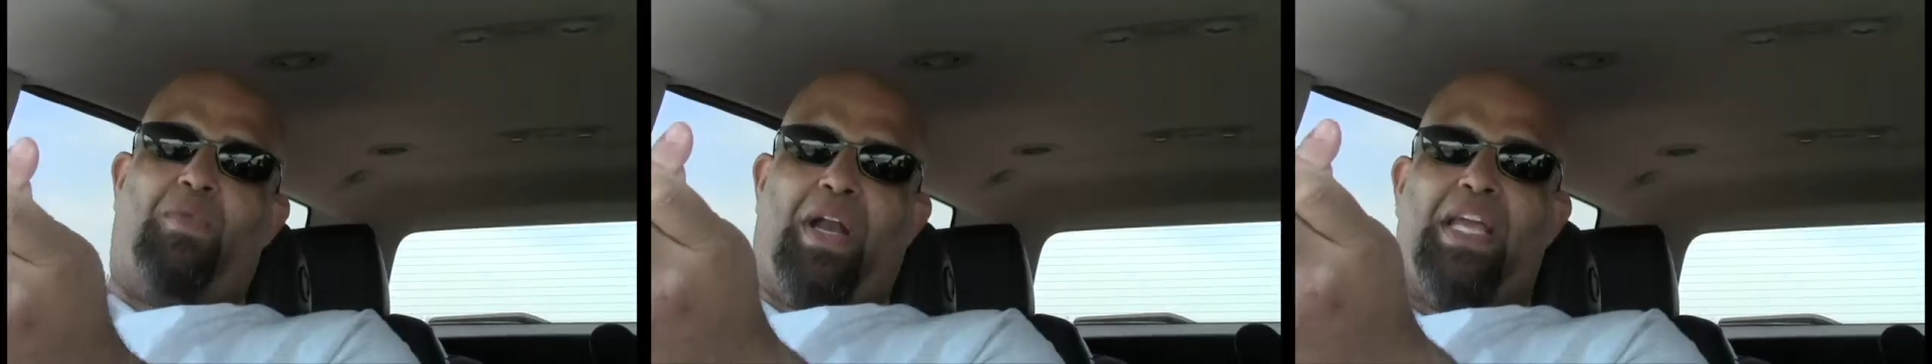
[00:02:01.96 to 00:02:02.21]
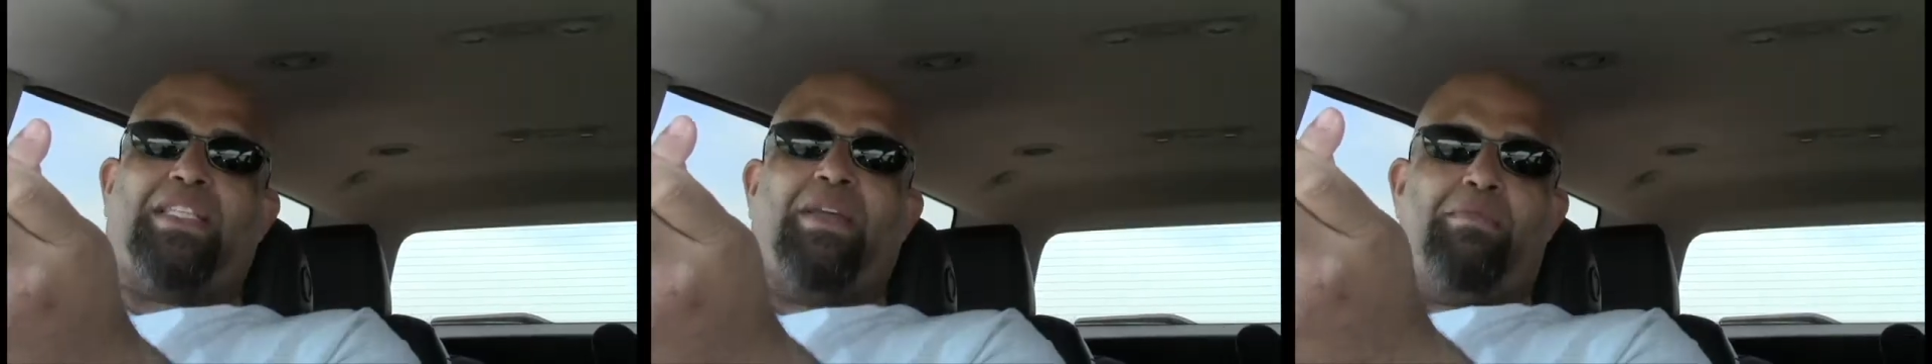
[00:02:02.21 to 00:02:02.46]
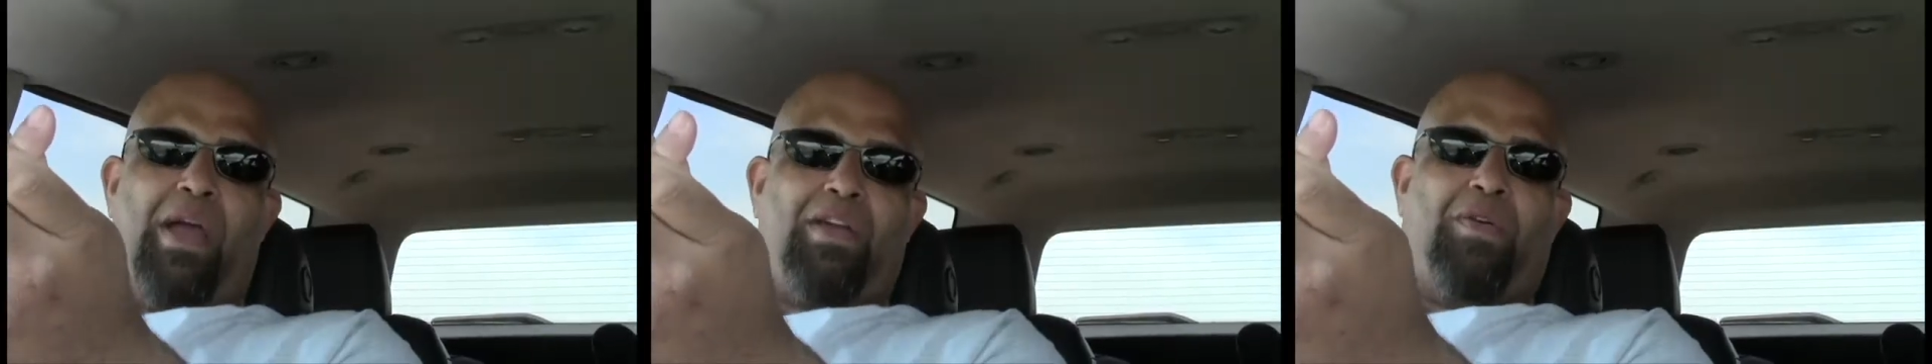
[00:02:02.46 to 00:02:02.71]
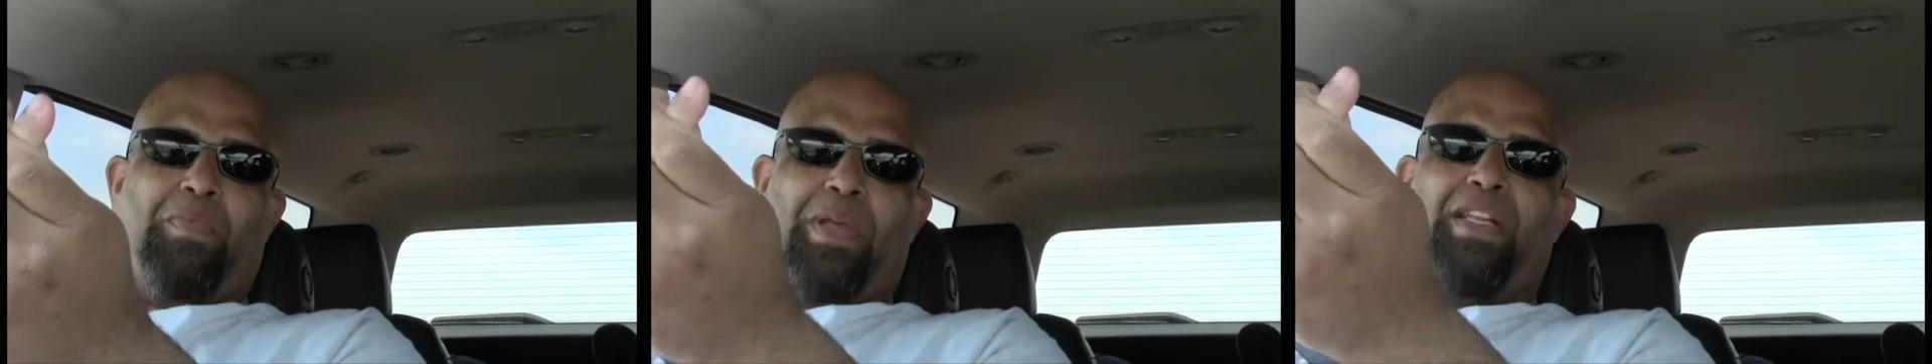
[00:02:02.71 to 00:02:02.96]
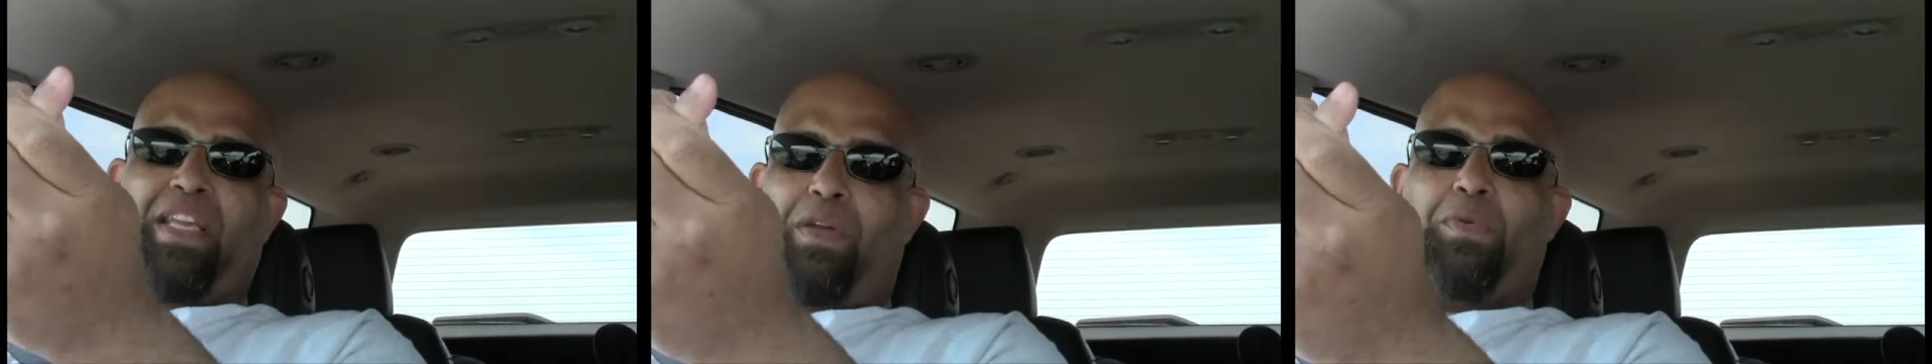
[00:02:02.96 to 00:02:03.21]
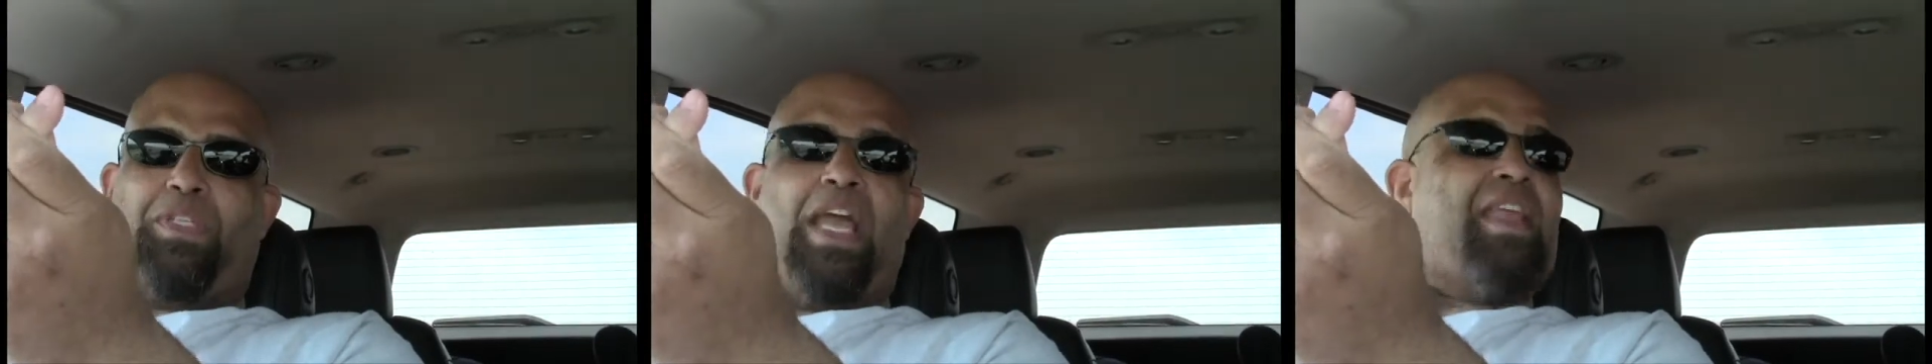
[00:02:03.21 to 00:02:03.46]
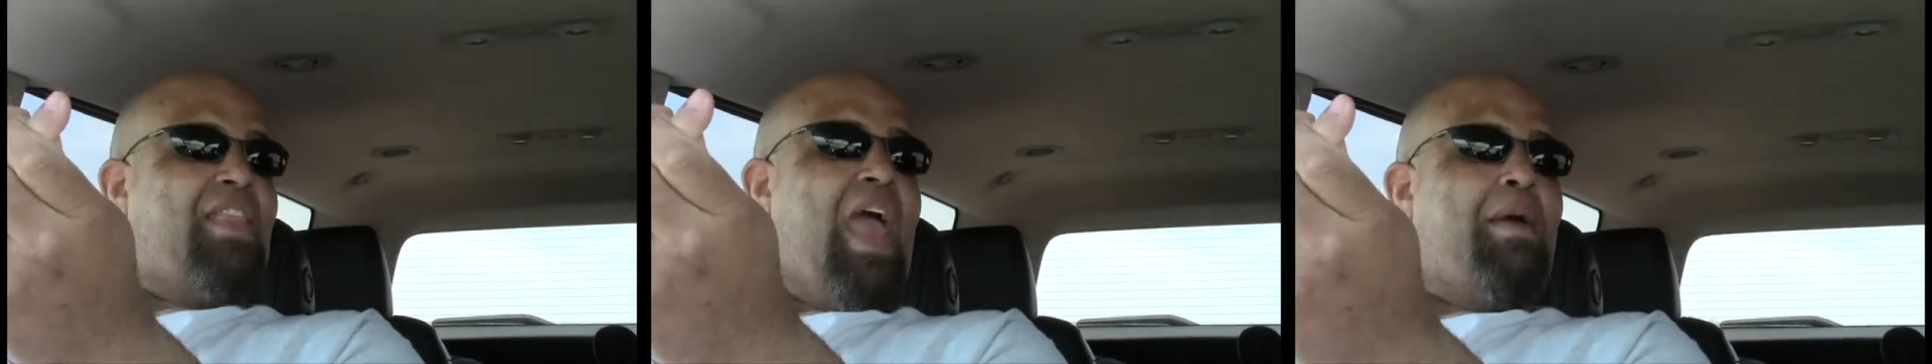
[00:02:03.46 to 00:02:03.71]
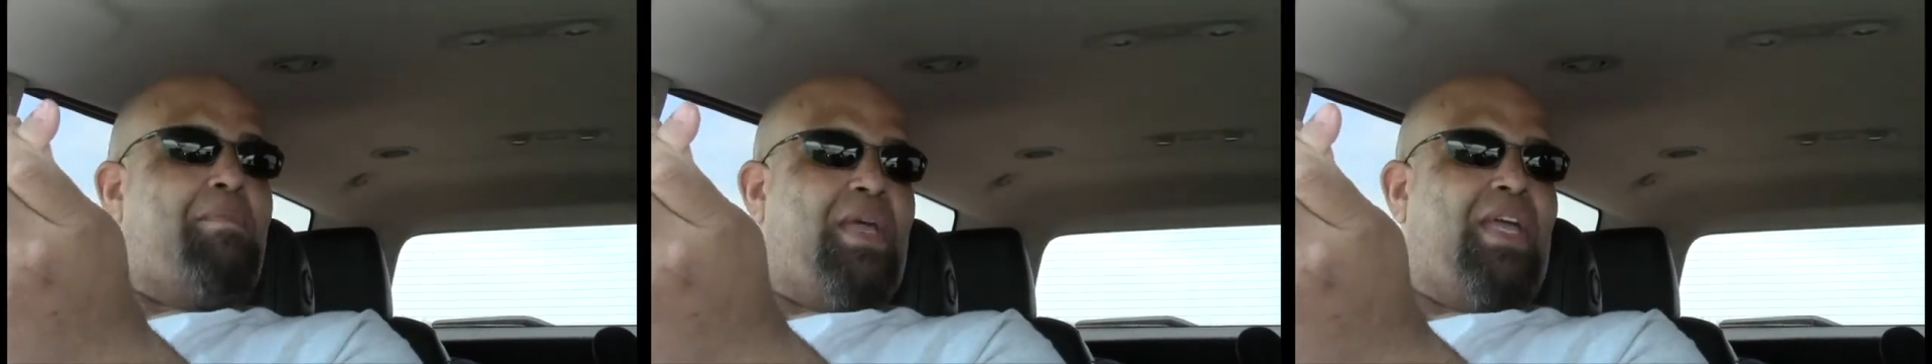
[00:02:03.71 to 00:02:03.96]
when I say micropenis, it was like
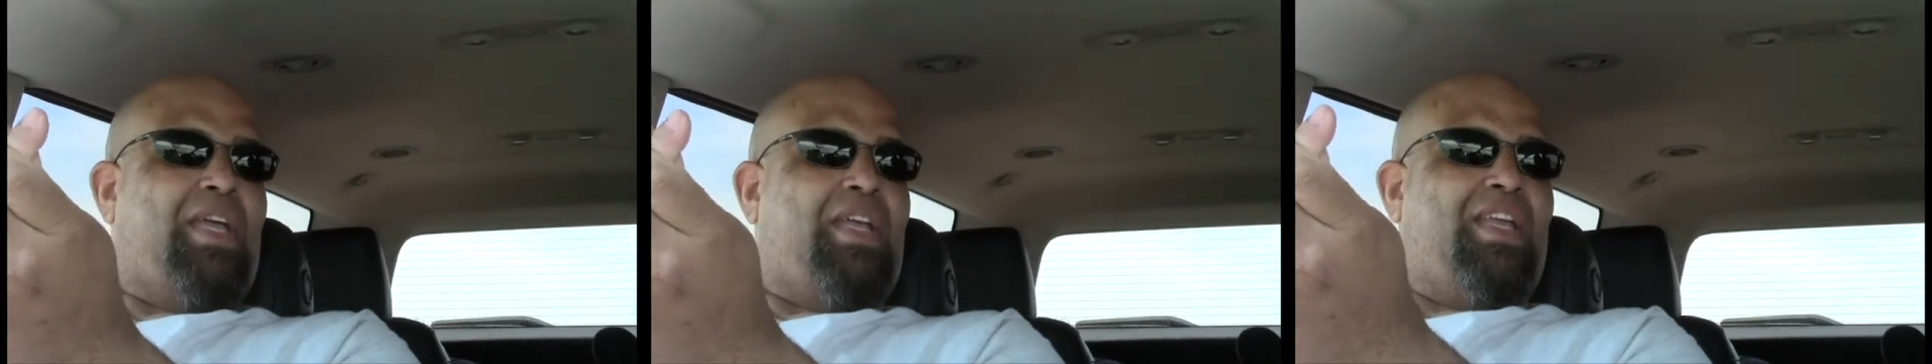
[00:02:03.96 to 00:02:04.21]
that big.